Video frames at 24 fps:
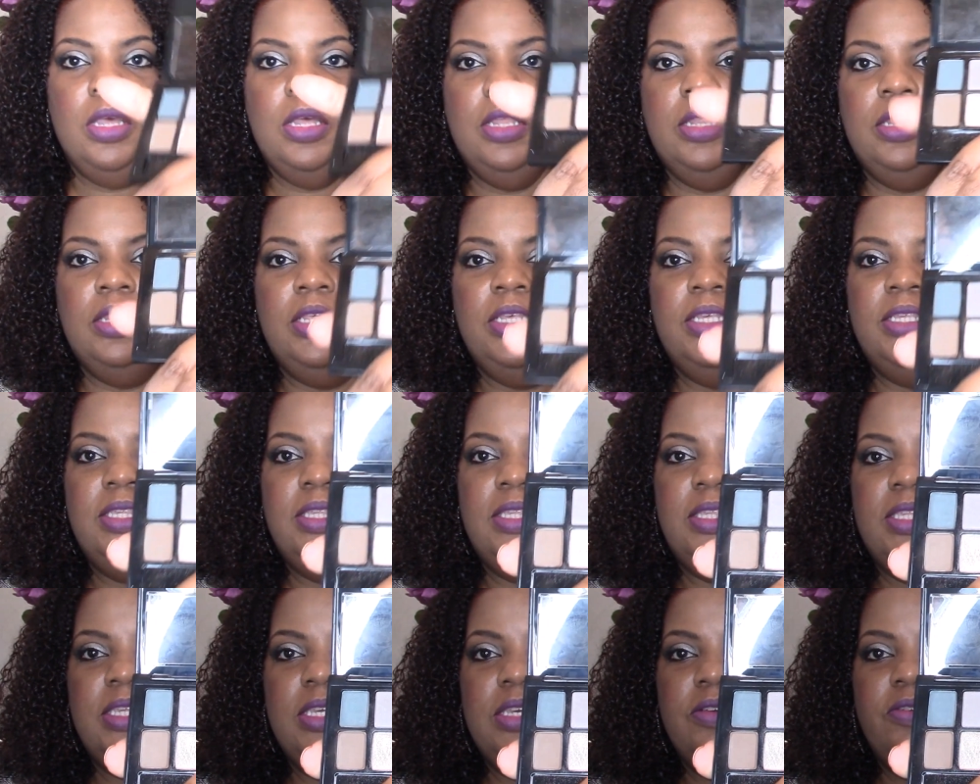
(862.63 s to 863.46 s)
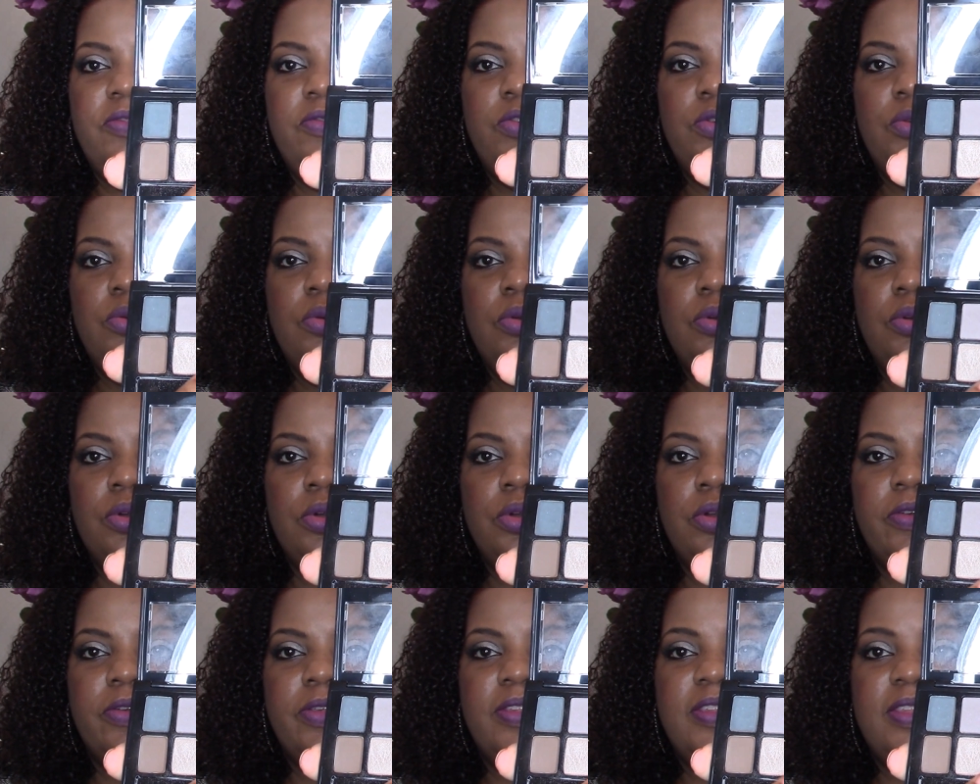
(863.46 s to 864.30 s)
this
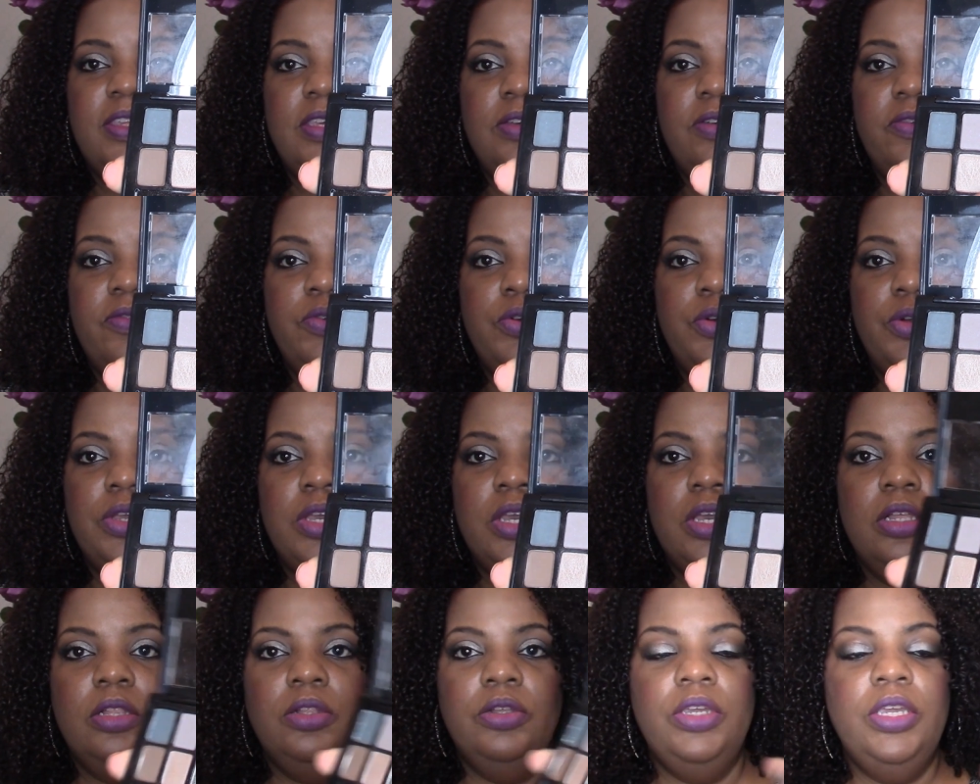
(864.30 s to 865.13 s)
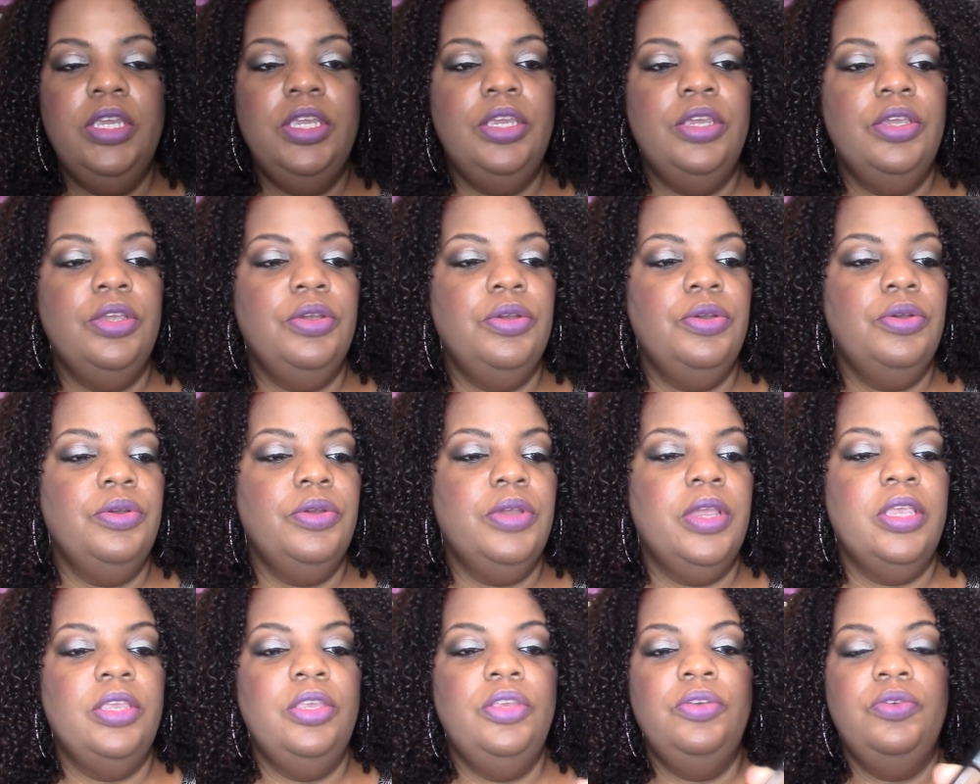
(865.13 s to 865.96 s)
silver color
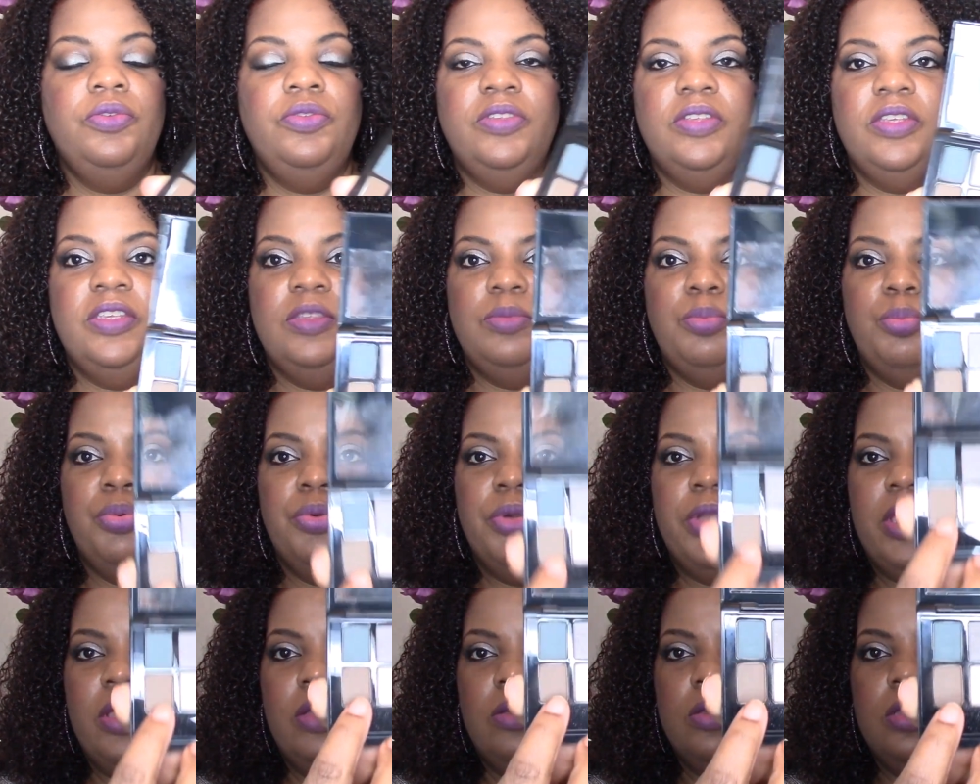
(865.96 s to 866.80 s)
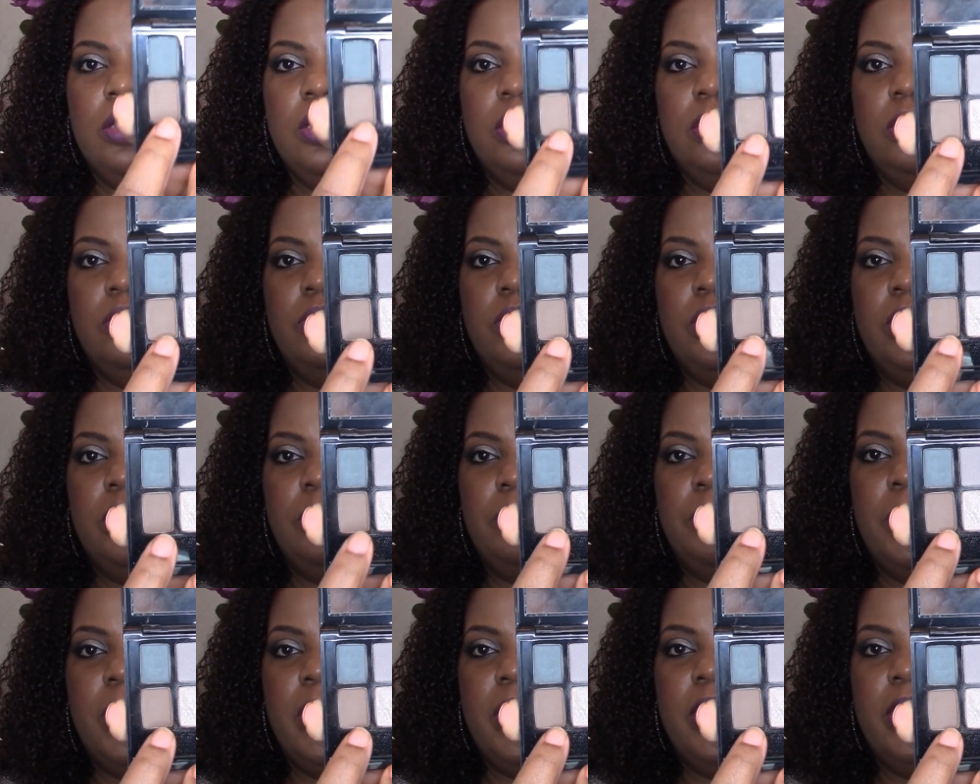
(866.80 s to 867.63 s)
here. I used this brown color
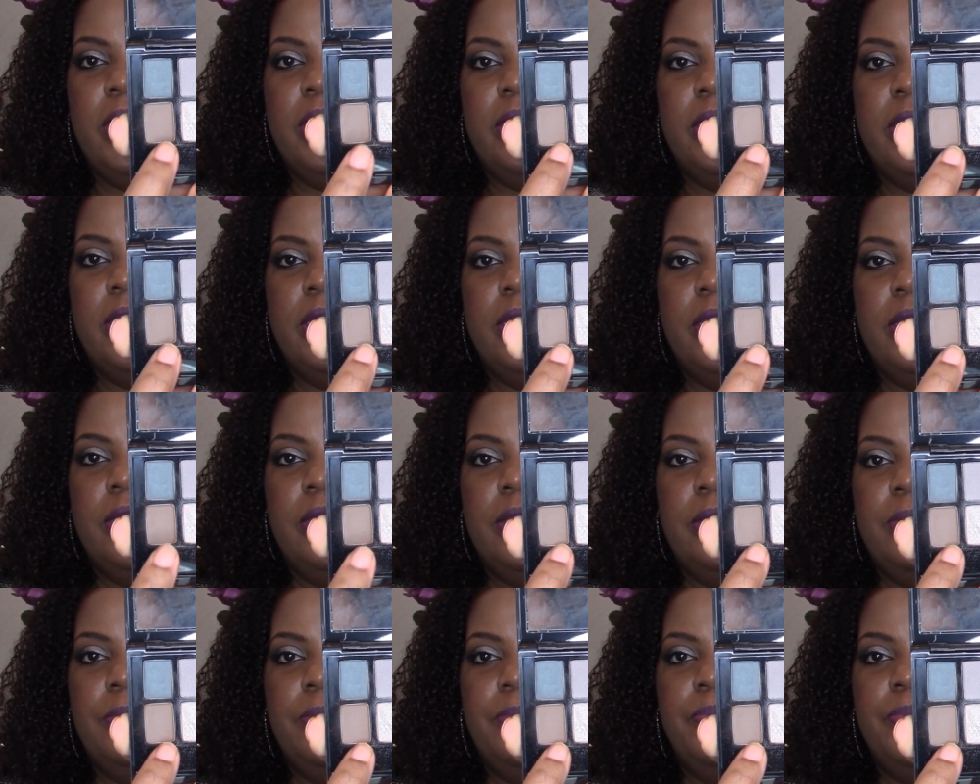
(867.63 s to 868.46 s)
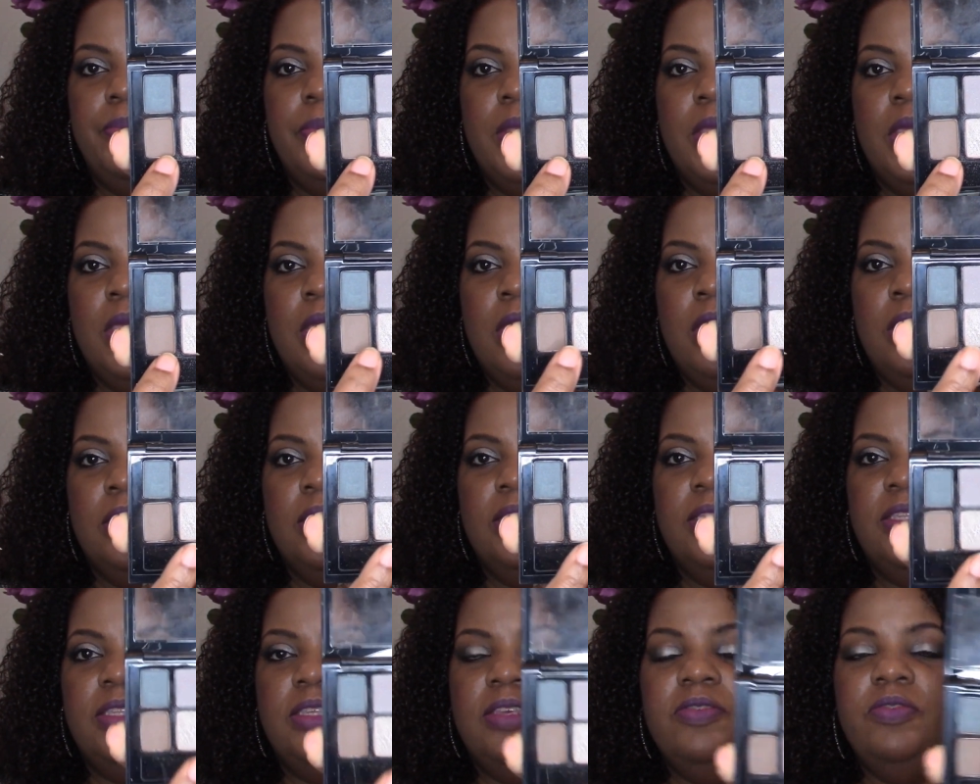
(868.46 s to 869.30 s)
in my
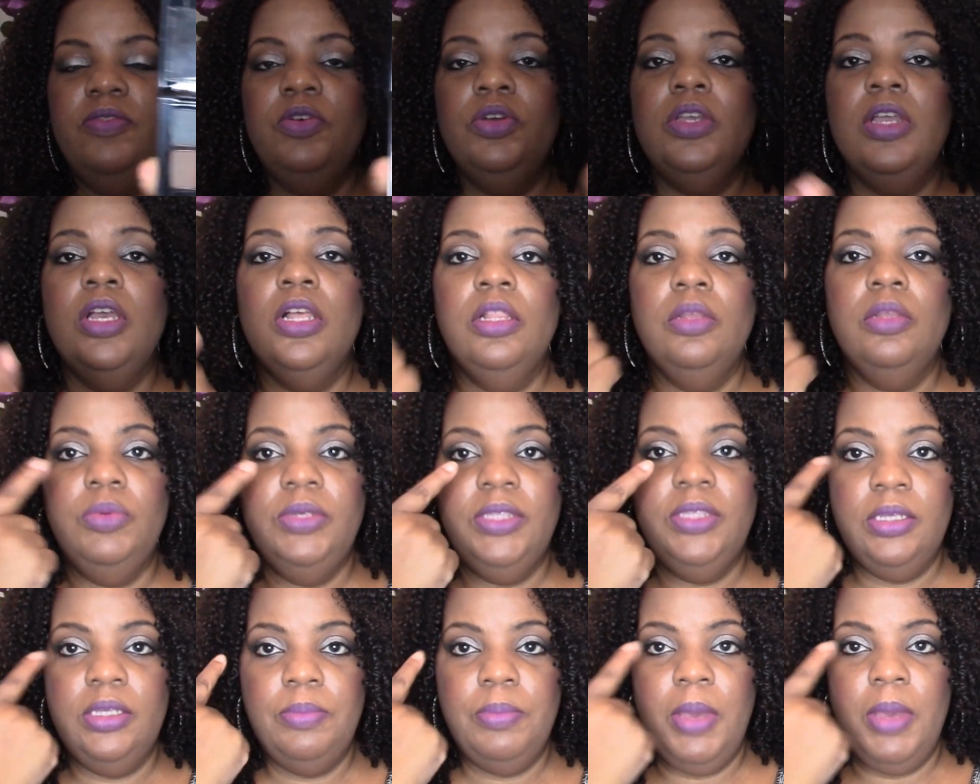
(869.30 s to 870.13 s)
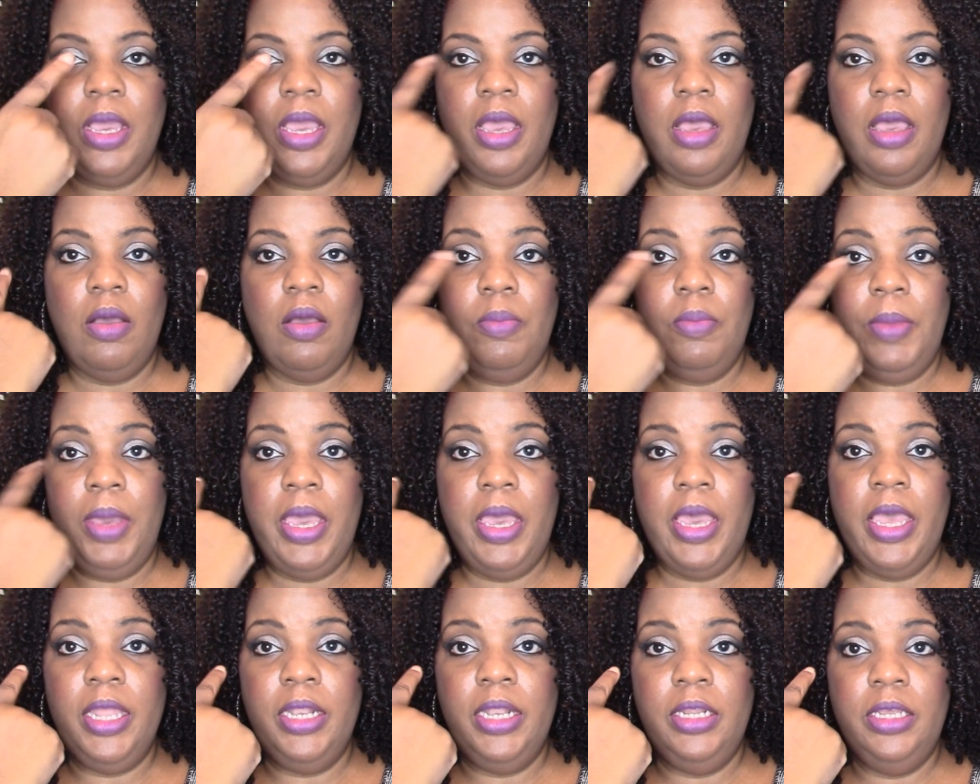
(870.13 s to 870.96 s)
the silver color was on my
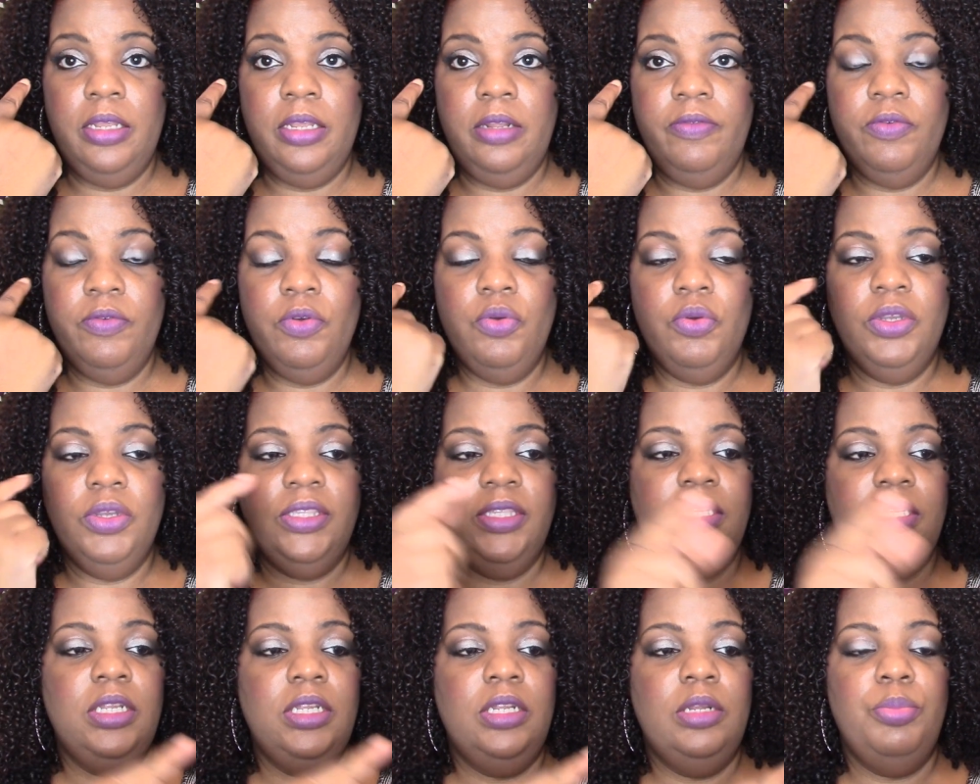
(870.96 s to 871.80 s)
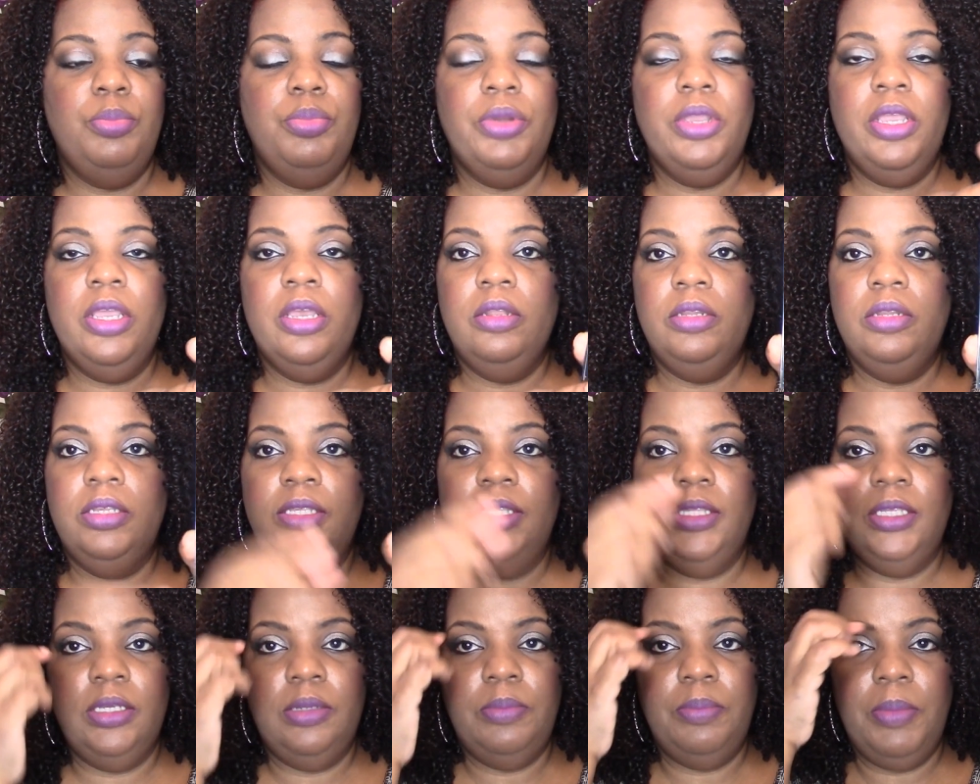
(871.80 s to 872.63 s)
eyelid, of course, and then the brown
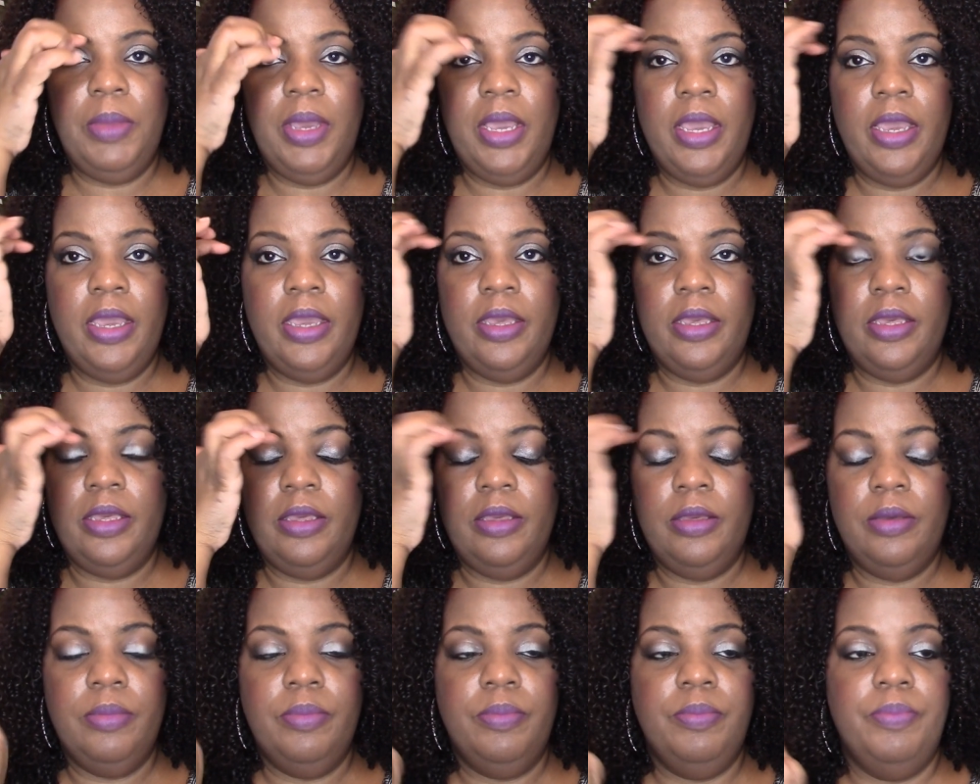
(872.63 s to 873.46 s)
is in my